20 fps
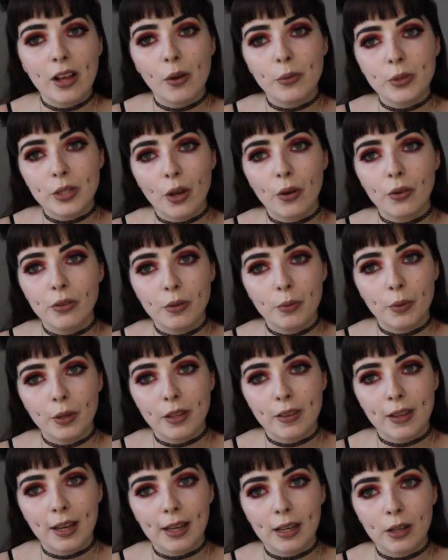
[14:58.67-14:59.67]
I was the only one
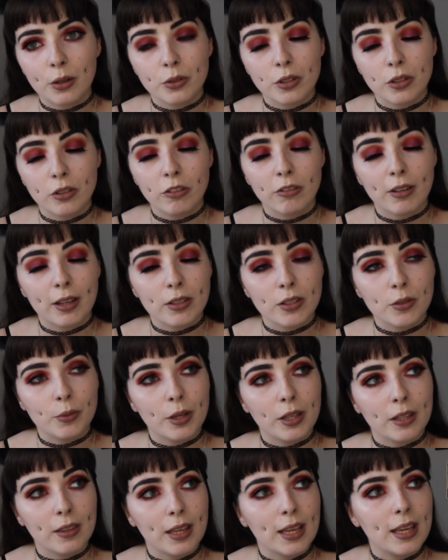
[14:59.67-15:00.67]
in that house who knew how to work the